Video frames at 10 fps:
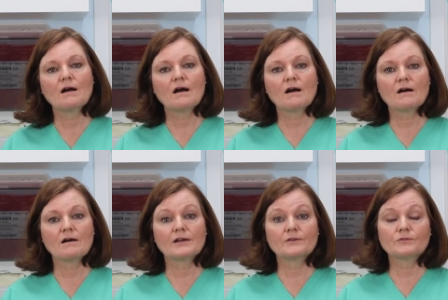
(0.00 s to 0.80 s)

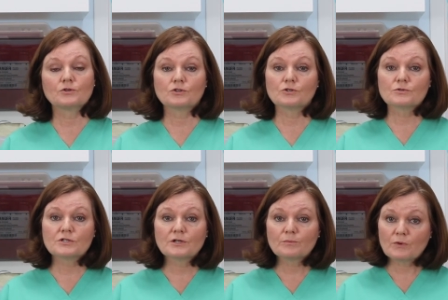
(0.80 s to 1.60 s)
If you're
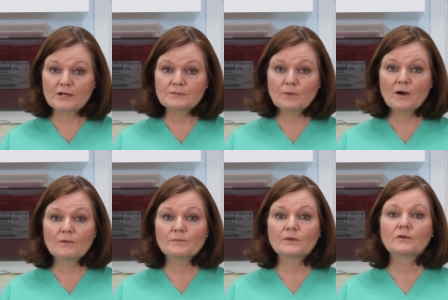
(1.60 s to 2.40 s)
using a breast pump,